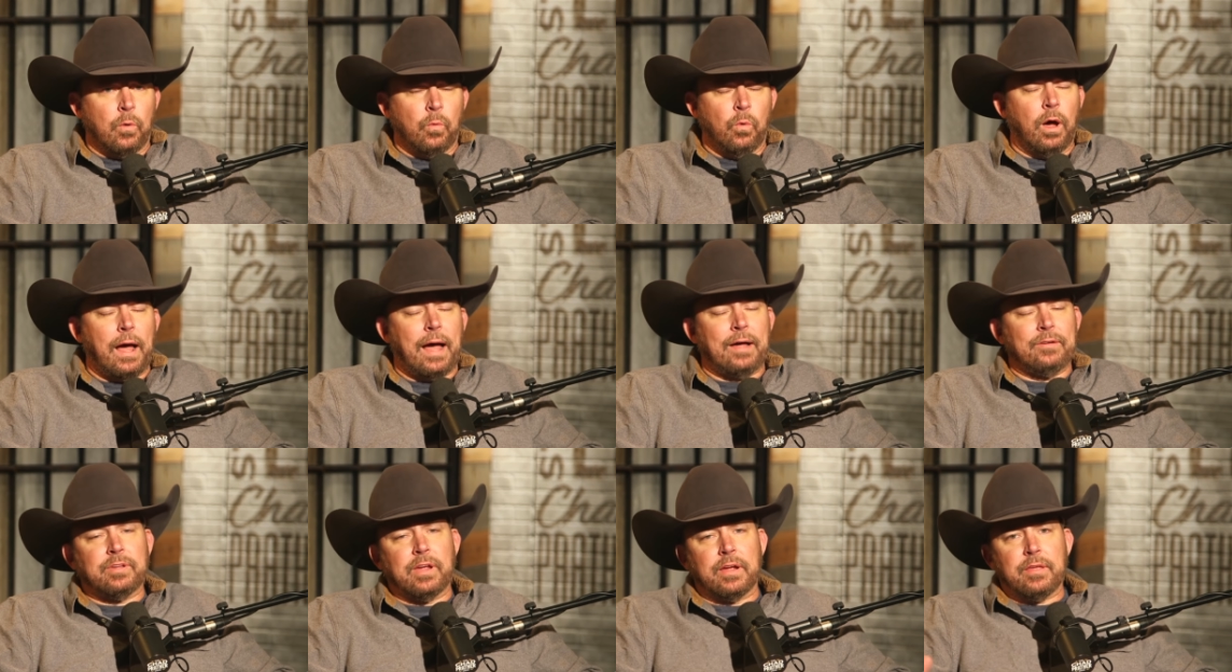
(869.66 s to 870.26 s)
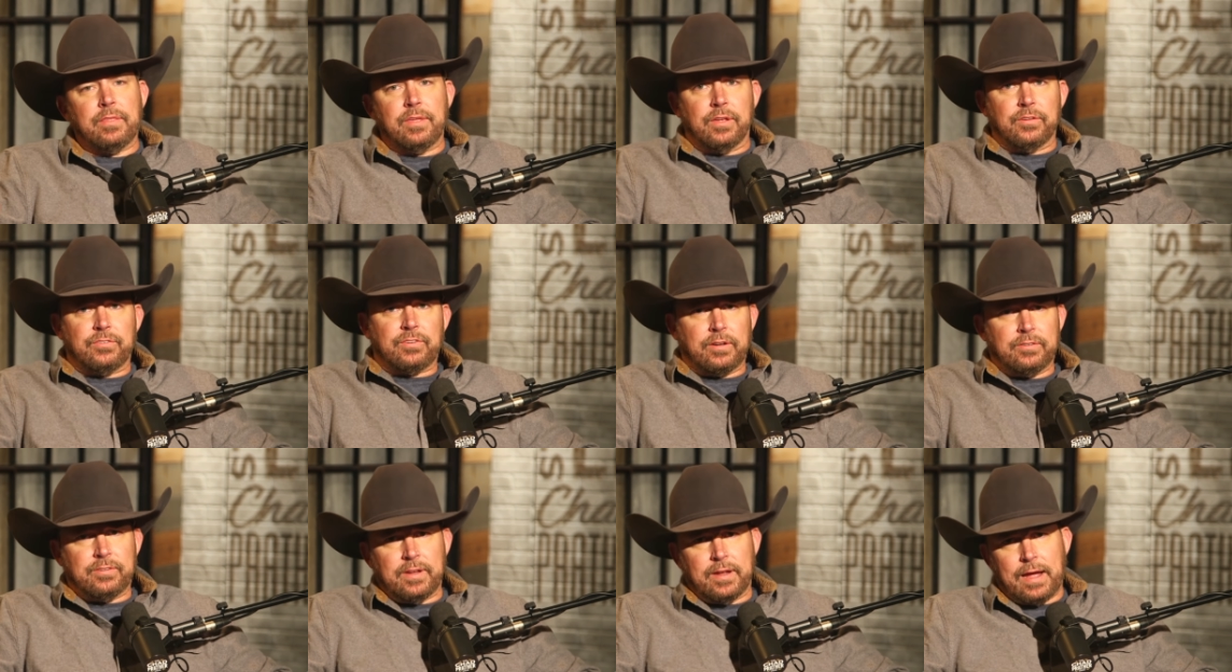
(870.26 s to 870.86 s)
Well, I'll tell you
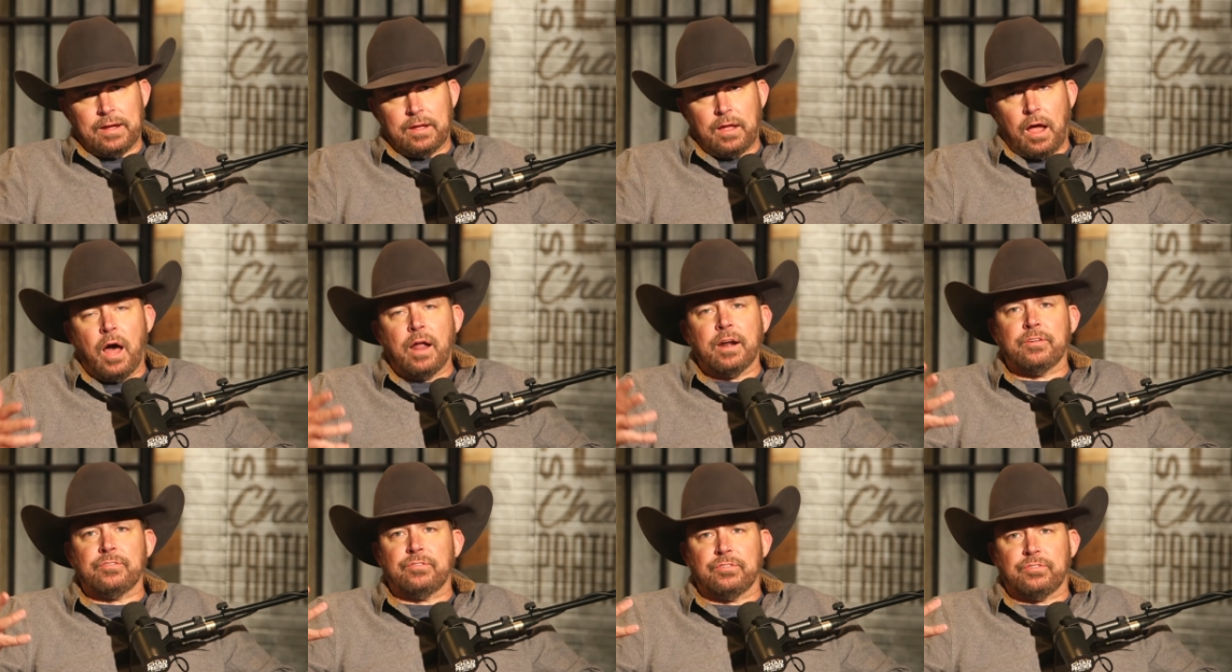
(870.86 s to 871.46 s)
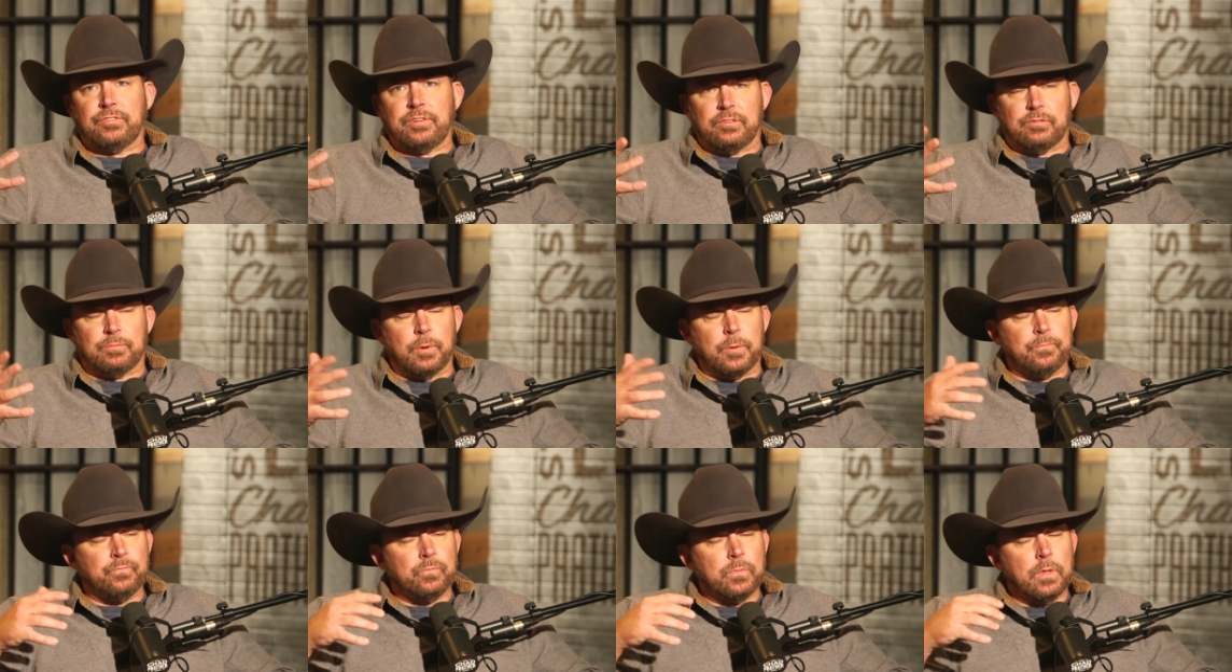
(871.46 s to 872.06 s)
this. I'll tell you honest
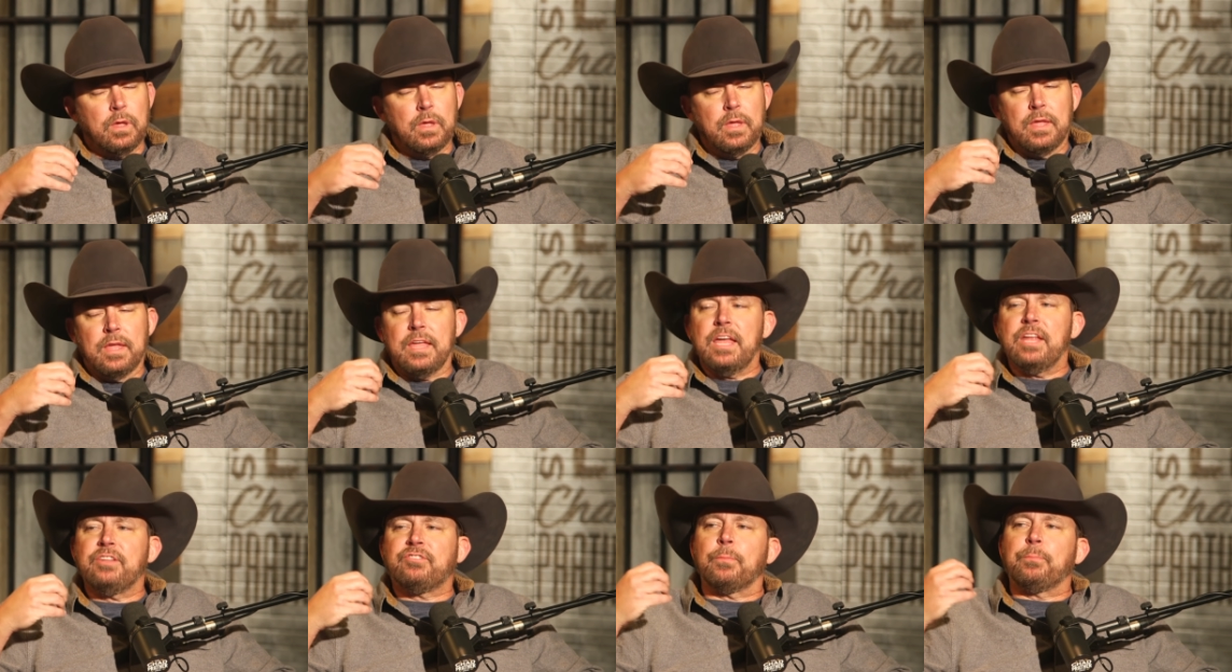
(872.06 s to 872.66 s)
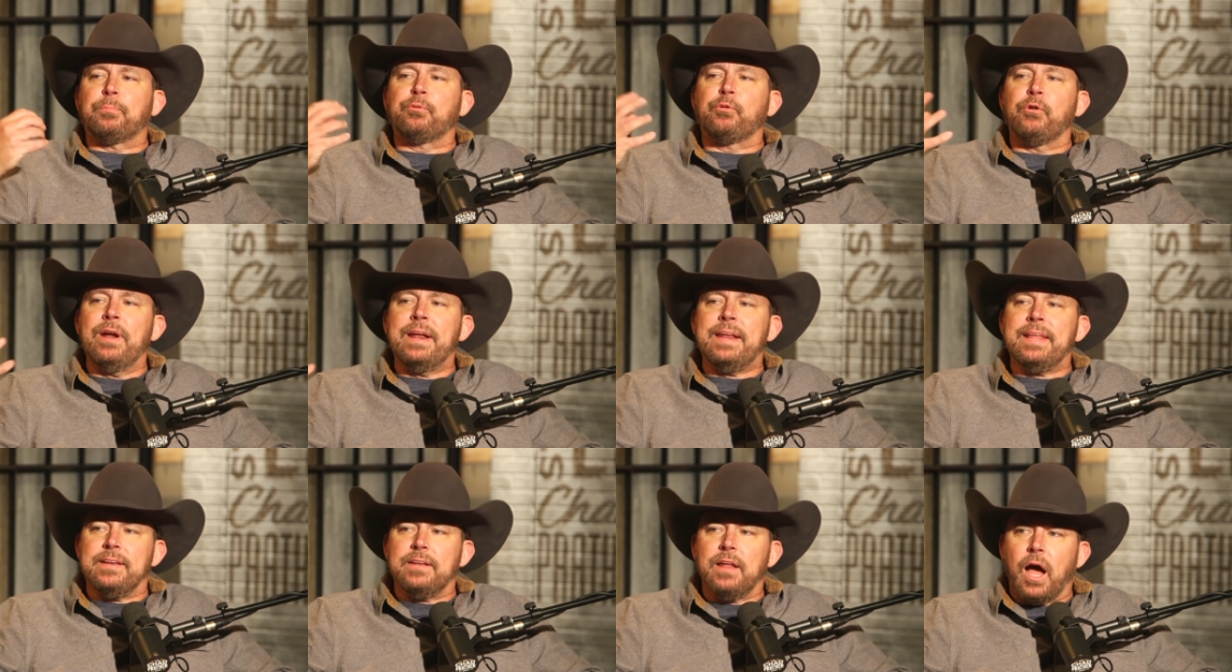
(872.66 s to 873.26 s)
assessment. It's a
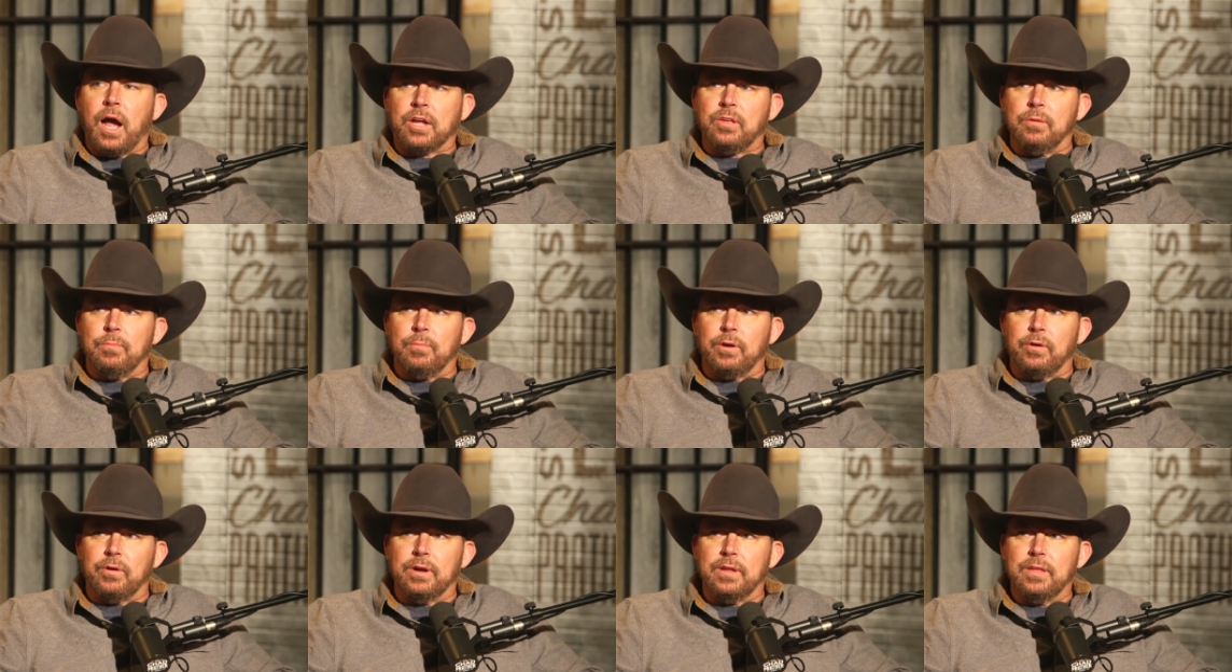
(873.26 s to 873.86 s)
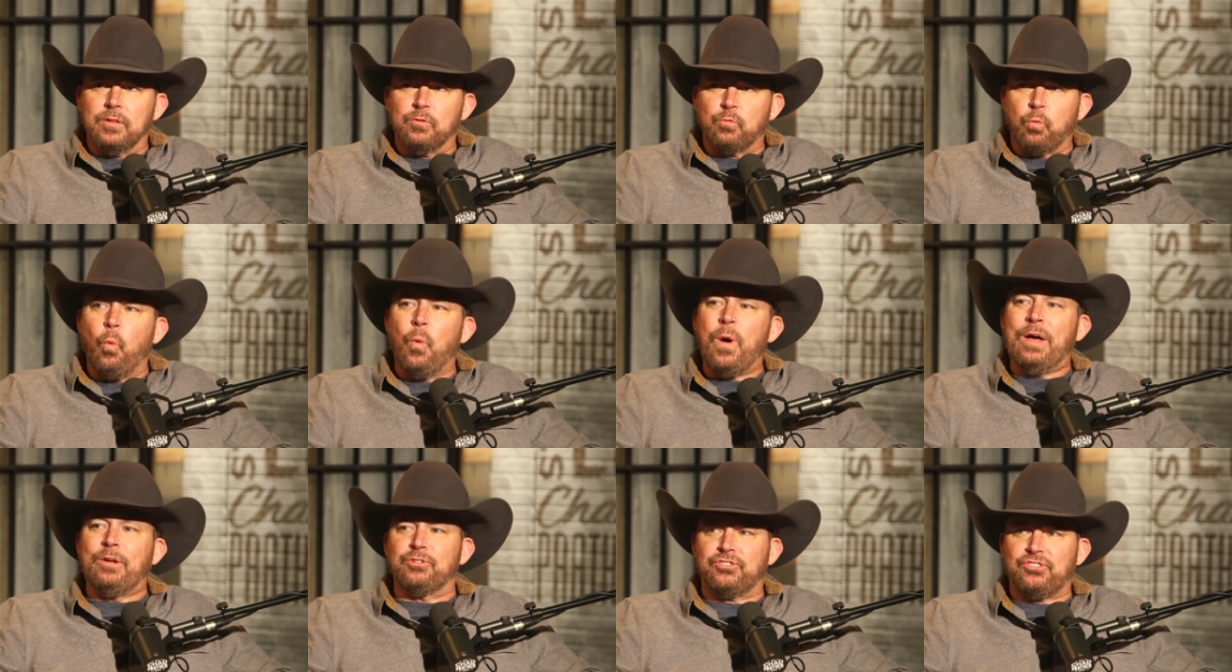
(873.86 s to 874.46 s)
pretty documentary. It's
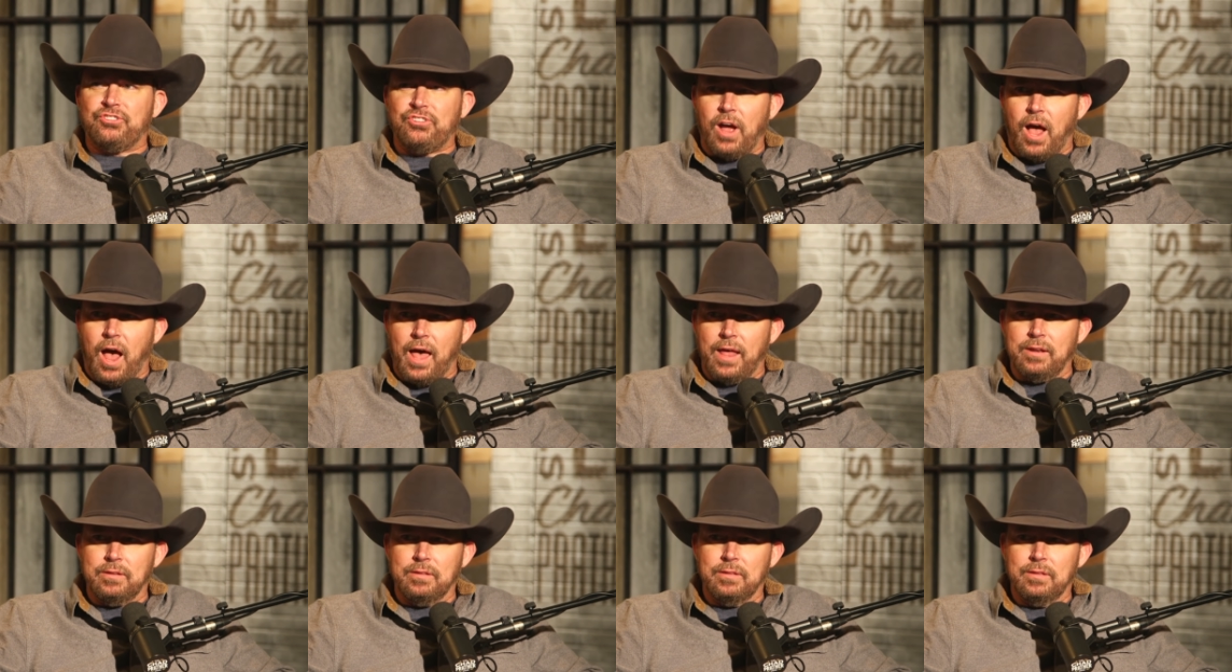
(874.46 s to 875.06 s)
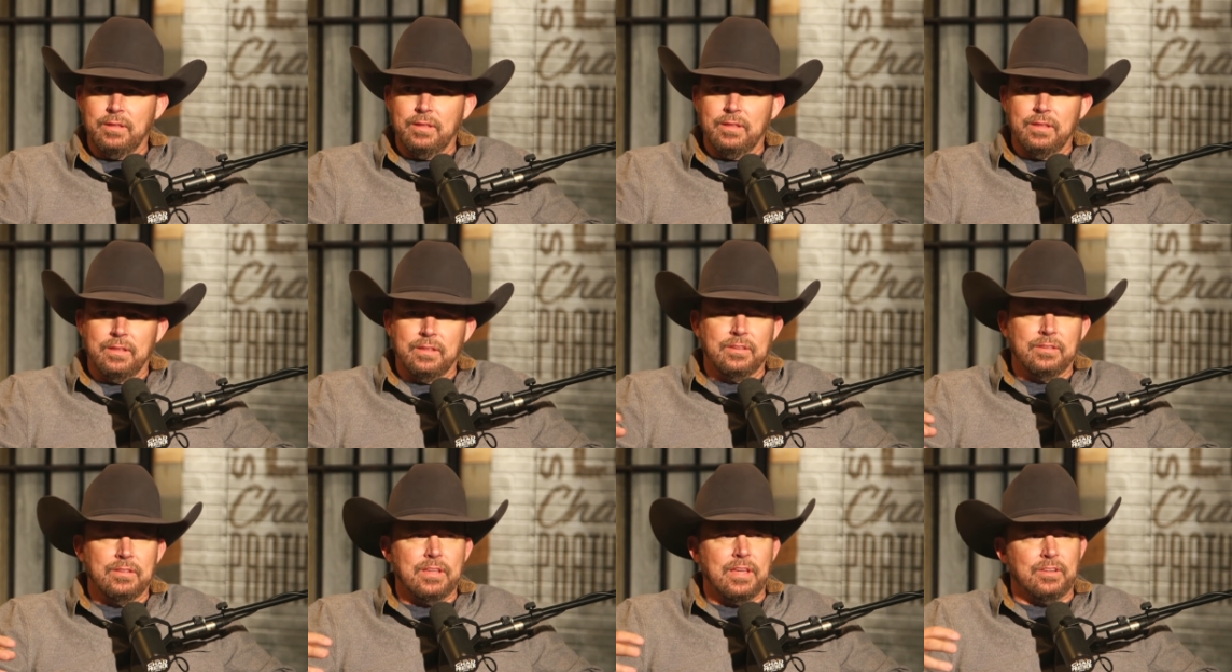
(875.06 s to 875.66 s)
well shot.
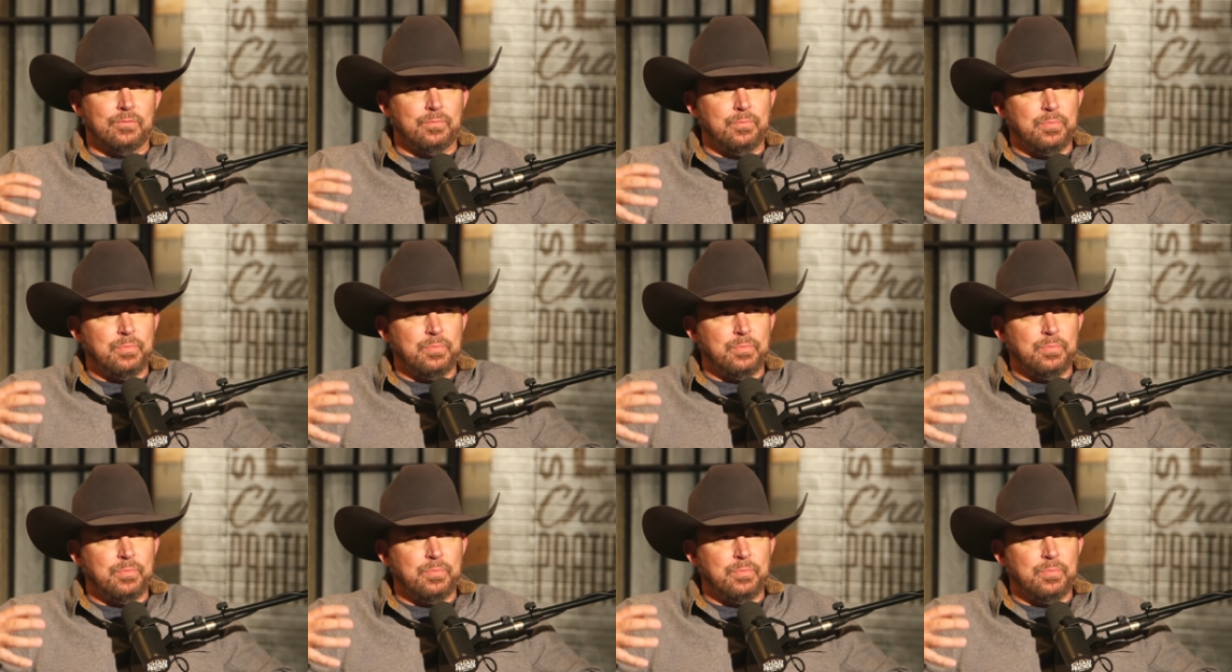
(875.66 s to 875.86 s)
Yeah, it's